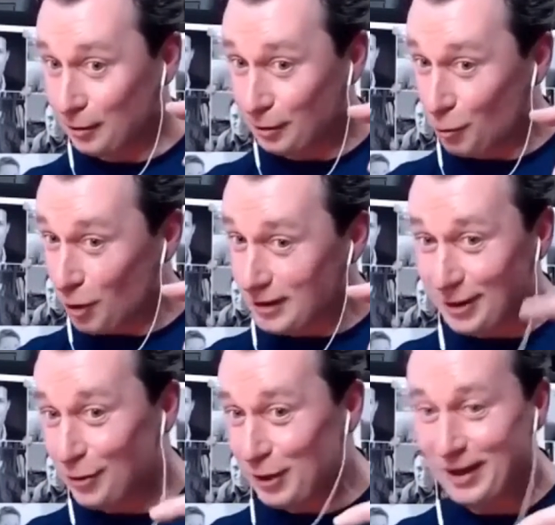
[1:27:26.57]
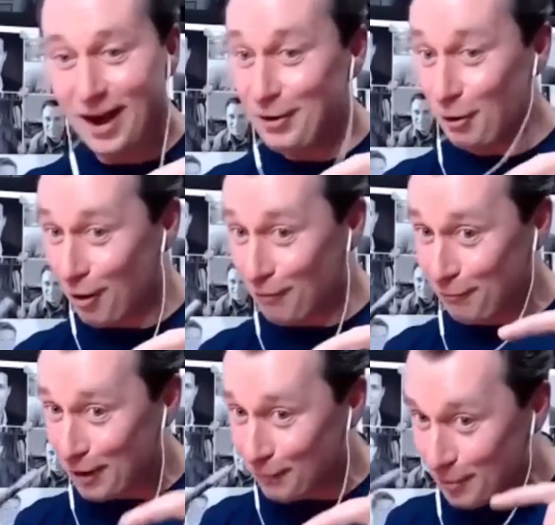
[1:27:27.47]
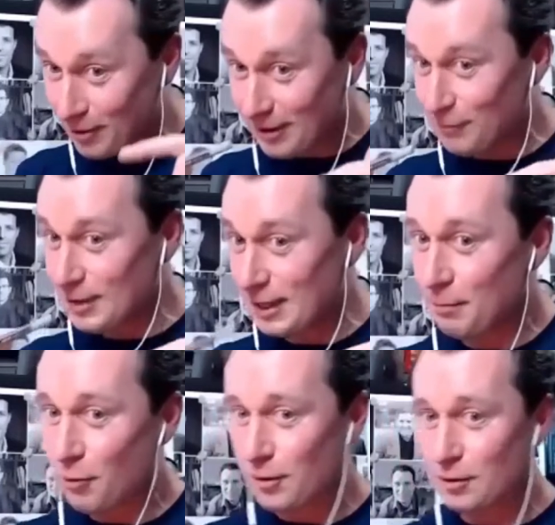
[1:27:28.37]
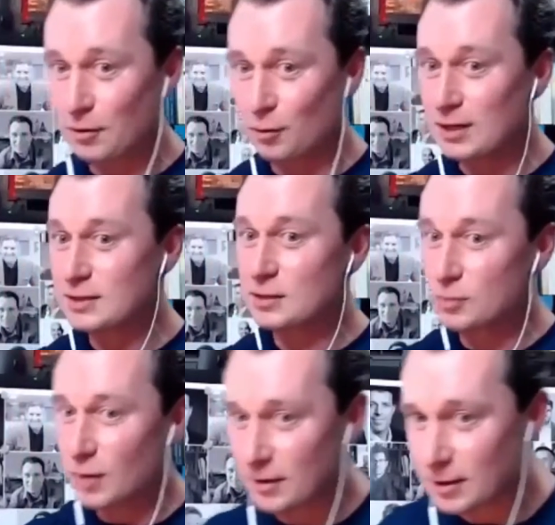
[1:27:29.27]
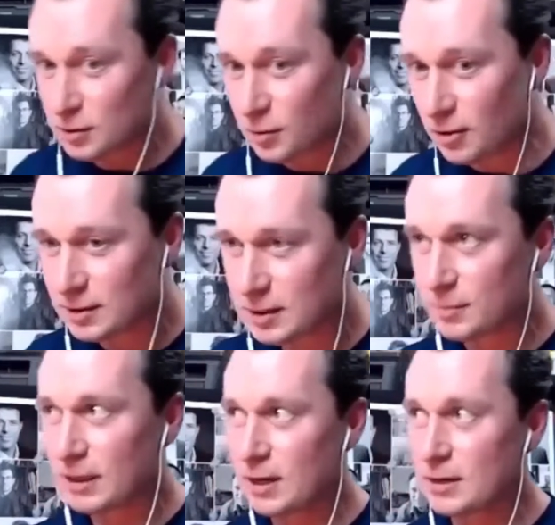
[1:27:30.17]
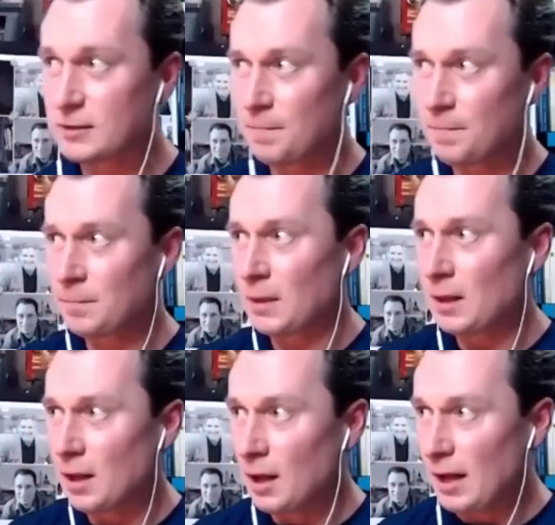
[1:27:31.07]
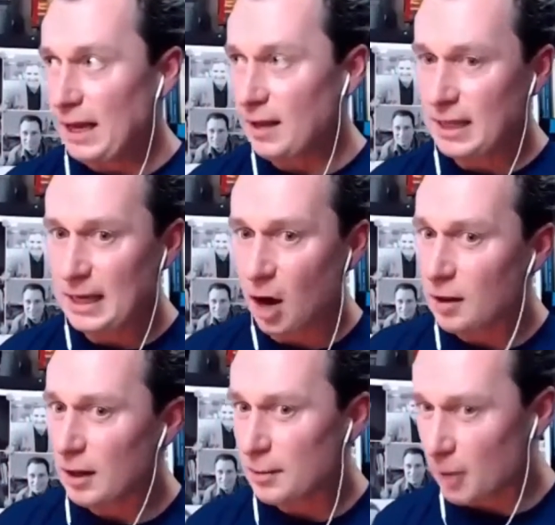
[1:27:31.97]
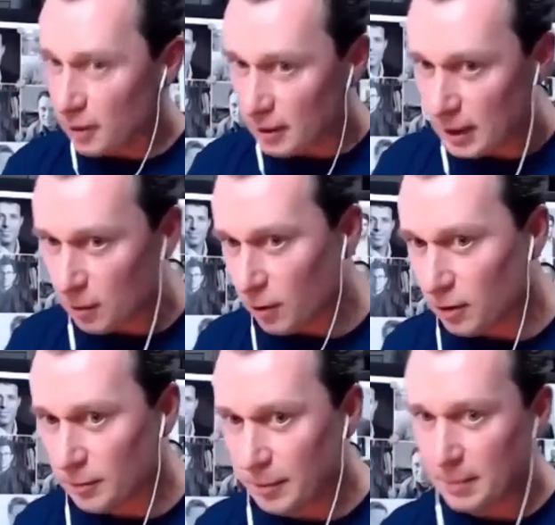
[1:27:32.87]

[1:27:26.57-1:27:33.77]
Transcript: One little thing, I could go on forever, but I'll give you the important reasons why this works is because in the online marketing world,